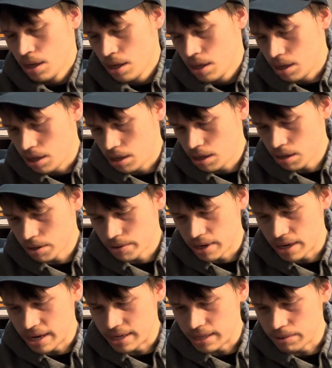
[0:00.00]

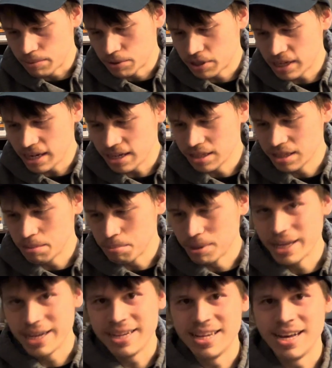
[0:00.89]
Alrighty, we're taking the
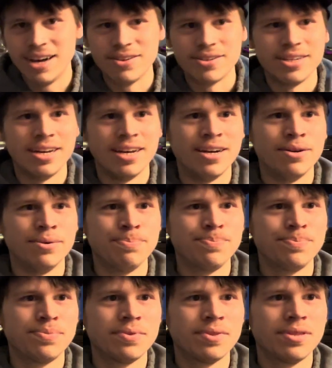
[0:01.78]
blade out now.
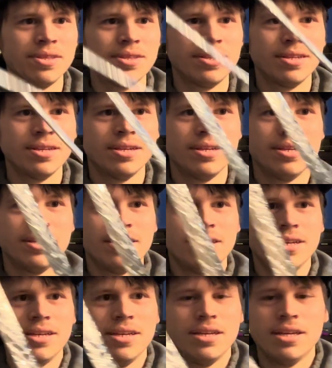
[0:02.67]

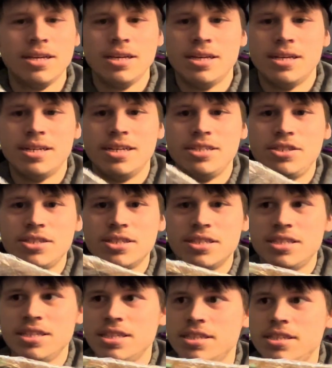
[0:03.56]
And as you can
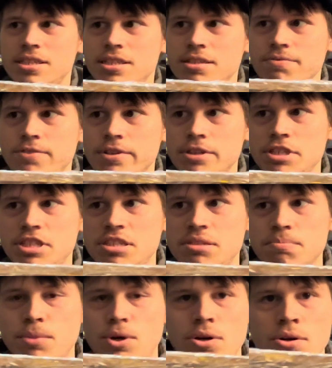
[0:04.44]
see, this is a very
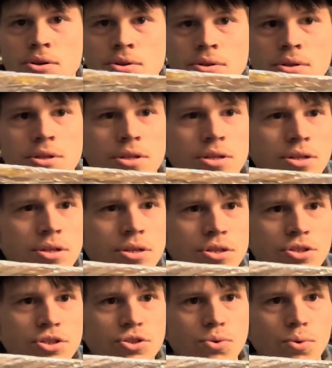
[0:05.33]
small
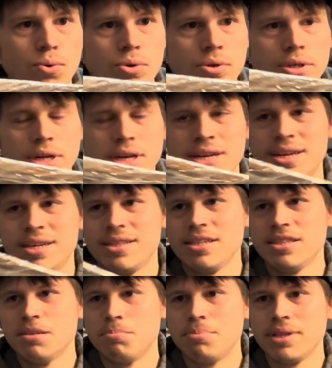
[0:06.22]
sword. I think
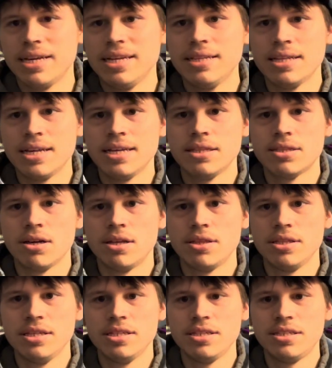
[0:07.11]
the blade length on
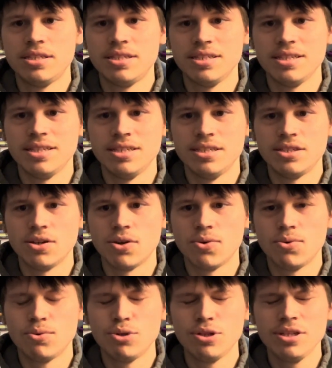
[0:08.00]
this is
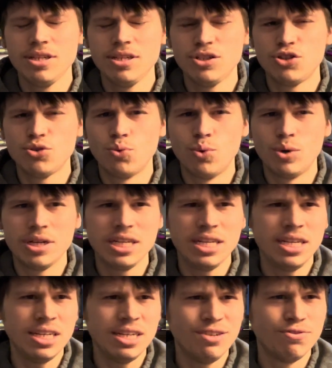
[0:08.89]
only
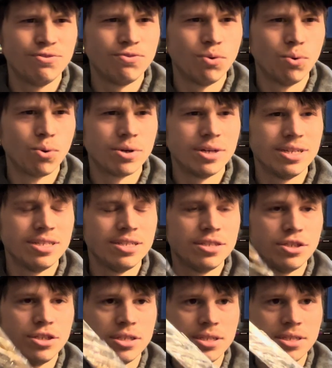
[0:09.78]
24
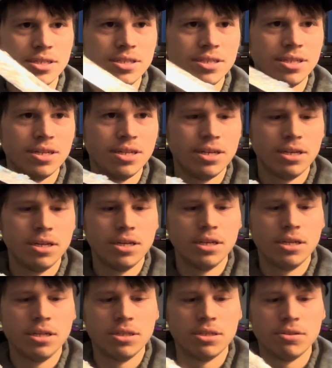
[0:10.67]
inches.
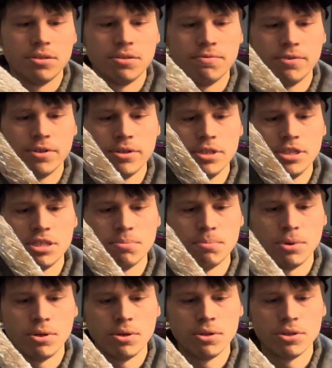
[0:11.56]
So it's a very
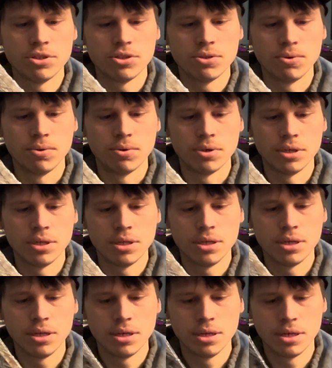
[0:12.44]
small sword.
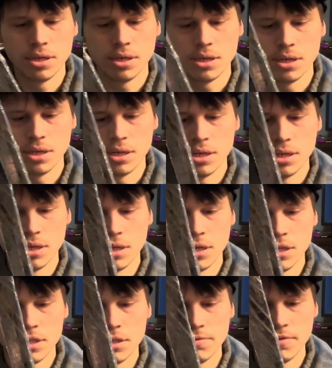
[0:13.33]

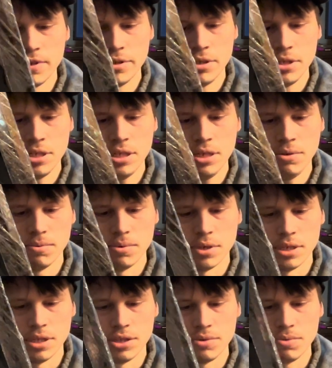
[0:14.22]
It's a very neat
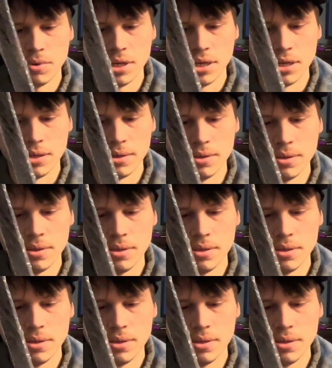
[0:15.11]
one as well.